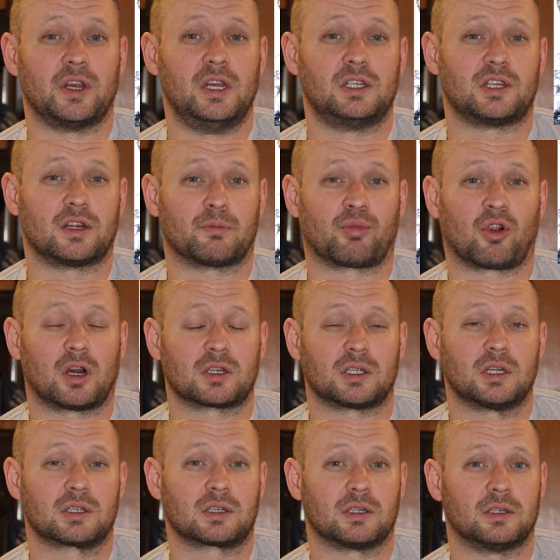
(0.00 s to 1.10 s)
easy the
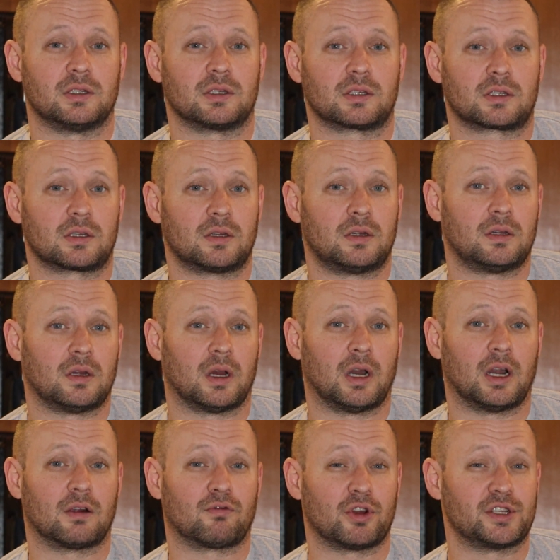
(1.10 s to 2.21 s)
process is.
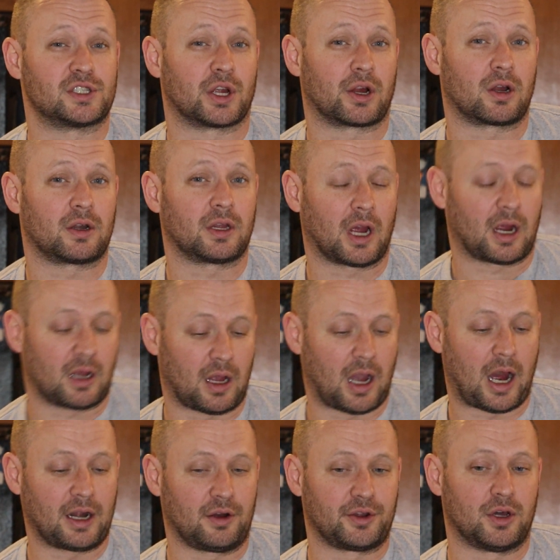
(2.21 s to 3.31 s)
Return it.
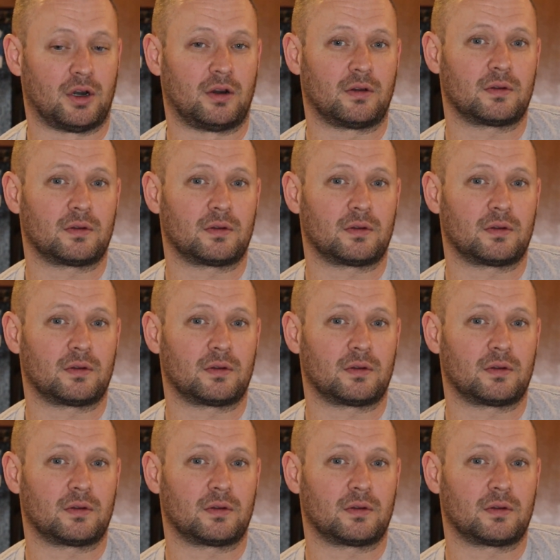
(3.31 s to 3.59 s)
I don't know.